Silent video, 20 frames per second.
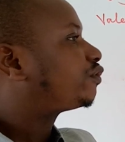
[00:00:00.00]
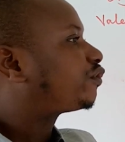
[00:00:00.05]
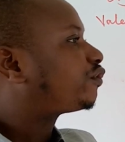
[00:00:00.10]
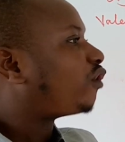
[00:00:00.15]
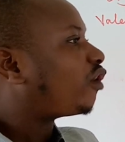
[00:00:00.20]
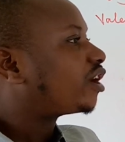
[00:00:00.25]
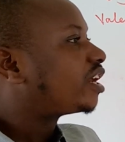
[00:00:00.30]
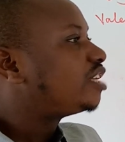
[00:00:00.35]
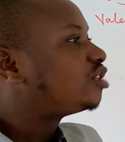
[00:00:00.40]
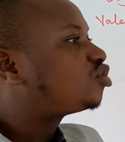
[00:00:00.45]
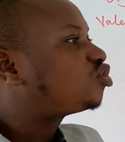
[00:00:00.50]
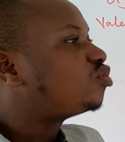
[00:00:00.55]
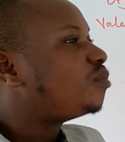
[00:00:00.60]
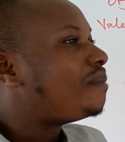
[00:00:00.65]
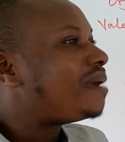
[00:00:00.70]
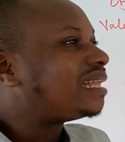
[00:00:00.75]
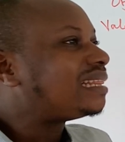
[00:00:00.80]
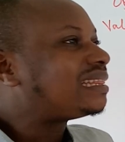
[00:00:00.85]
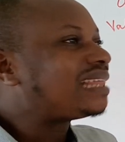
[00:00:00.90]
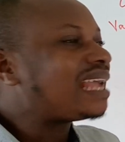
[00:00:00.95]
for it to
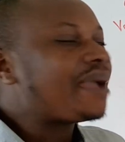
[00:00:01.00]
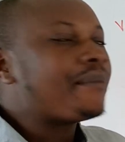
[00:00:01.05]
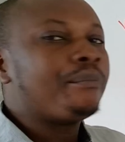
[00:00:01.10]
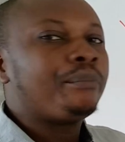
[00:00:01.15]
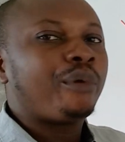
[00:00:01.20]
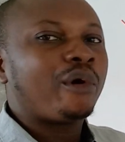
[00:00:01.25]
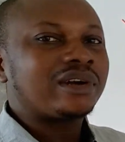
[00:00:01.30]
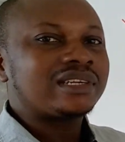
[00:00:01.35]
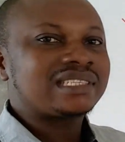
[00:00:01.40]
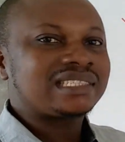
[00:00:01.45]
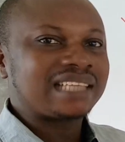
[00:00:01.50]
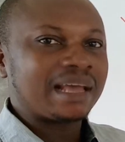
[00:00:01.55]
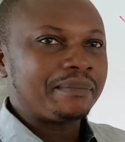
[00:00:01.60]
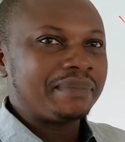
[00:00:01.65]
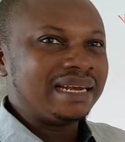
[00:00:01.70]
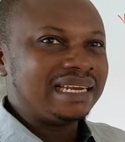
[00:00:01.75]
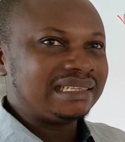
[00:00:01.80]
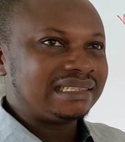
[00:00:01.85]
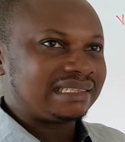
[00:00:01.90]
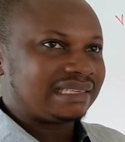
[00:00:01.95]
maintain bond
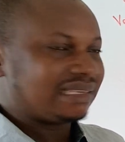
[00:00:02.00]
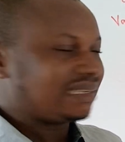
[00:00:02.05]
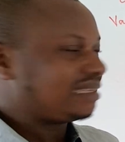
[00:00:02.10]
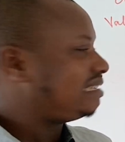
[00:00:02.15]
stability.